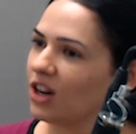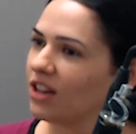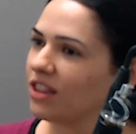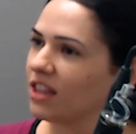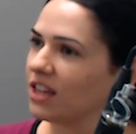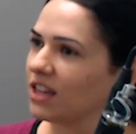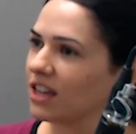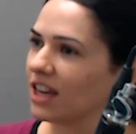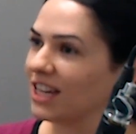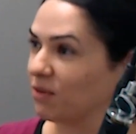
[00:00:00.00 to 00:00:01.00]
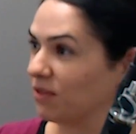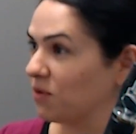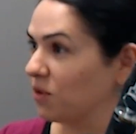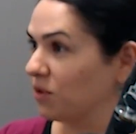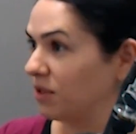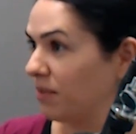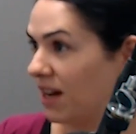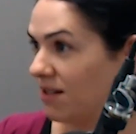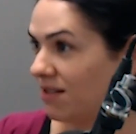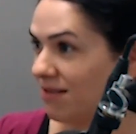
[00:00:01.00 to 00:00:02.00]
I think, as we've talked
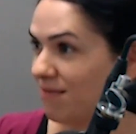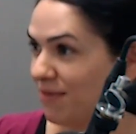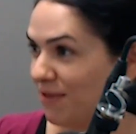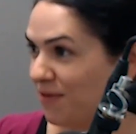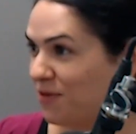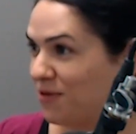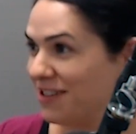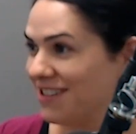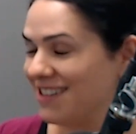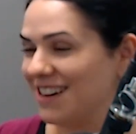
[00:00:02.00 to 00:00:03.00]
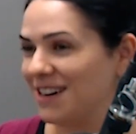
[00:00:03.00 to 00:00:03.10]
about before,